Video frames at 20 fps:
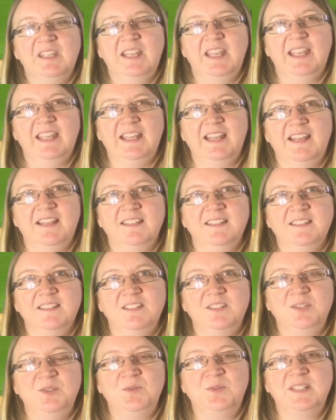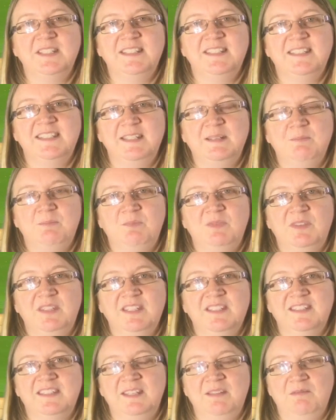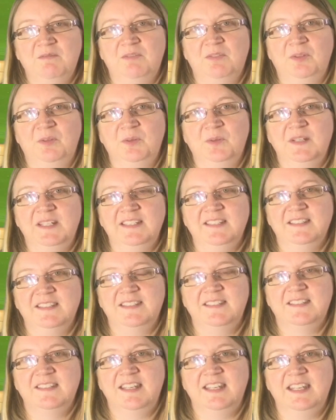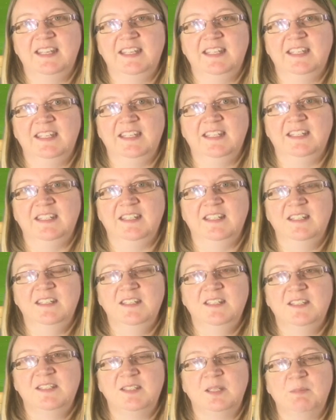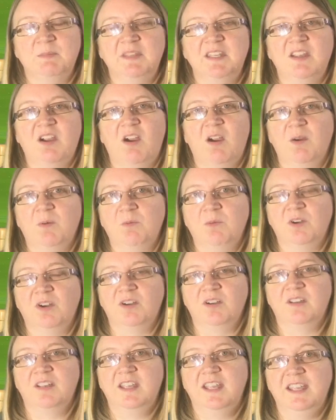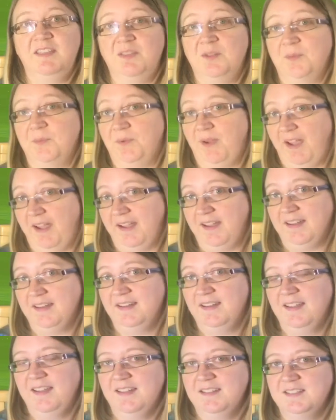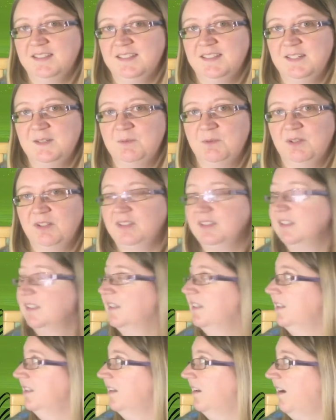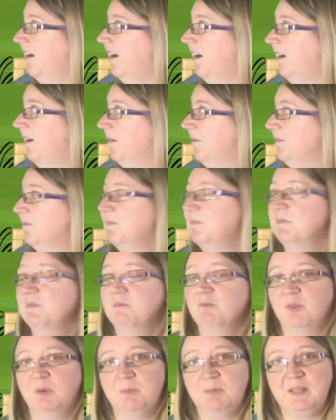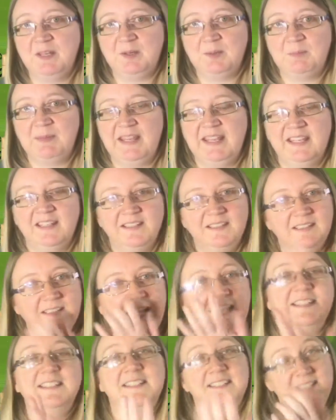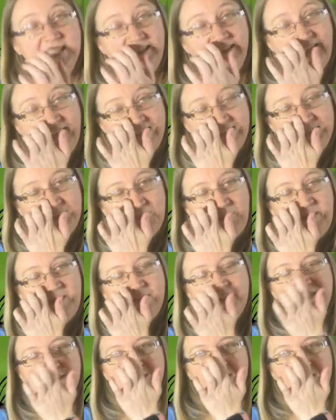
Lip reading: And you can see this influence in some of the artwork in the ride at Disney World for Peter Pan, and Disneyland as well.